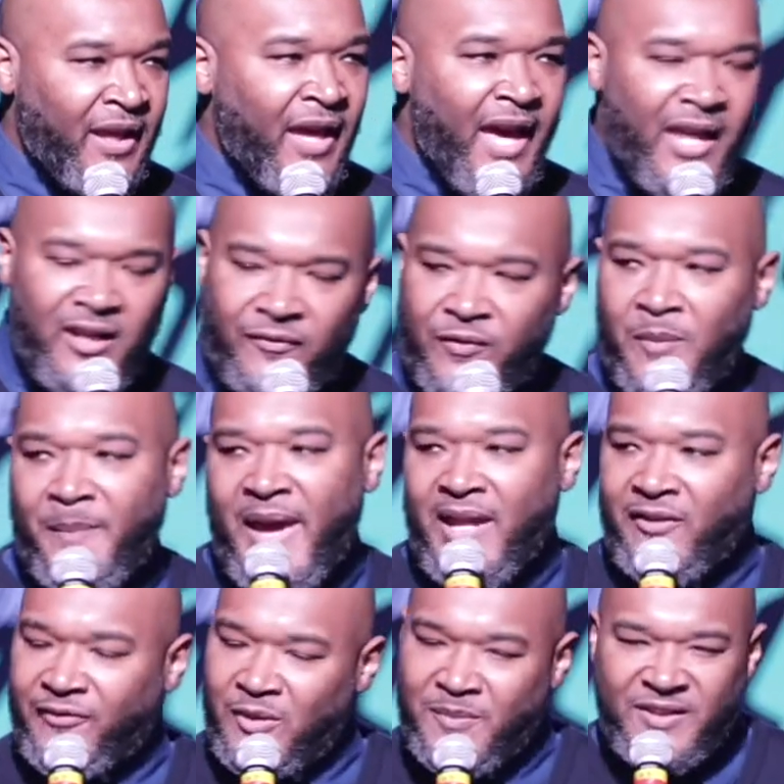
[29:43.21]
And if you made
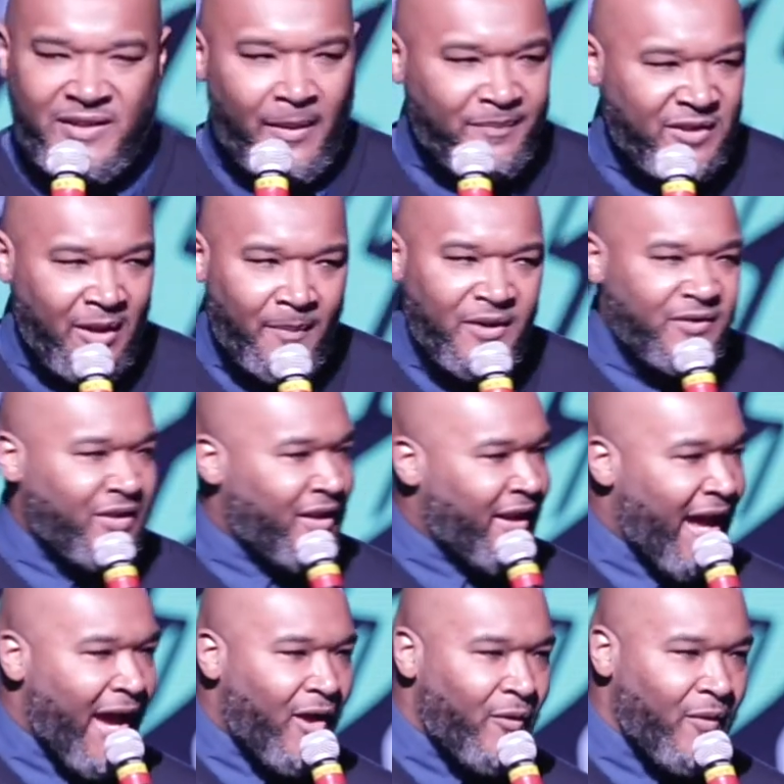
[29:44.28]
it from September to
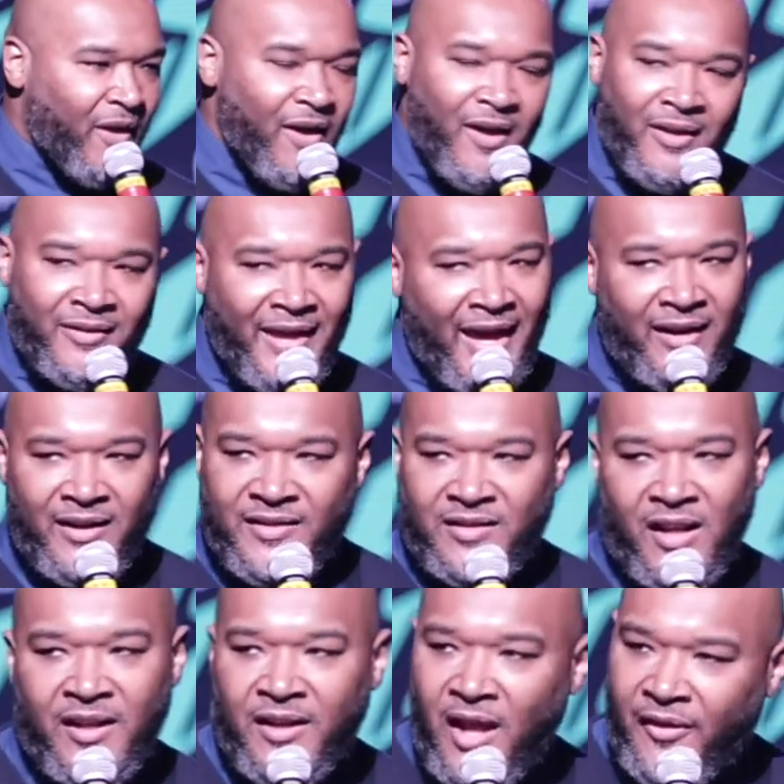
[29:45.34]
now, that is
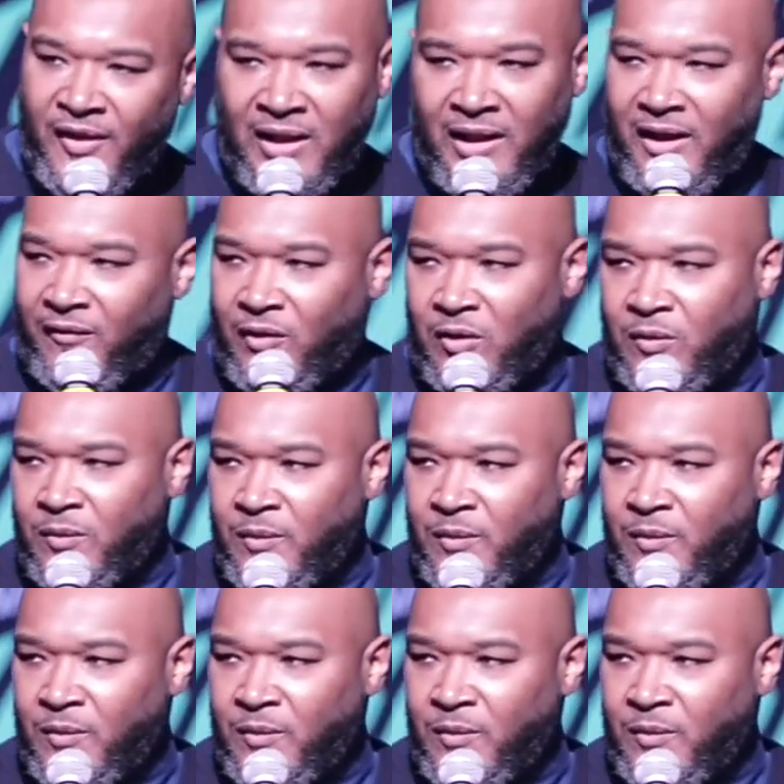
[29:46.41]
another level.